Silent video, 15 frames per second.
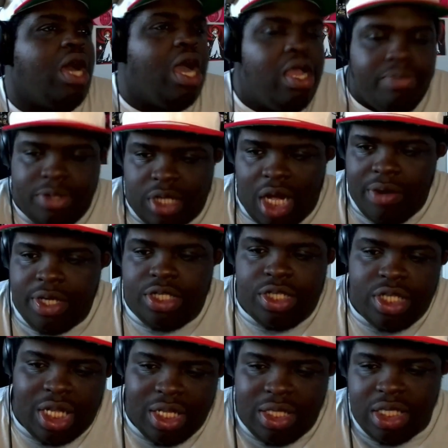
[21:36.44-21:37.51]
I am sorry
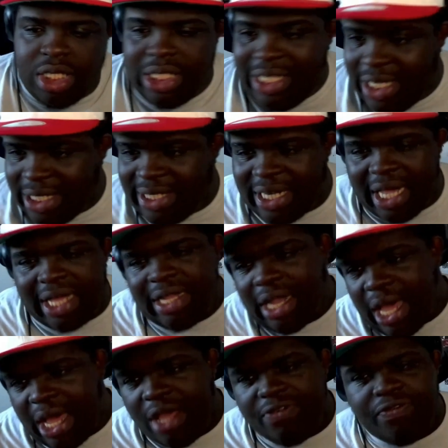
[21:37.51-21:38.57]
to the TikTok
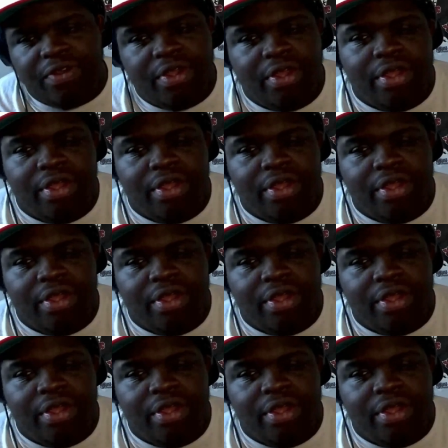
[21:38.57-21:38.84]
live.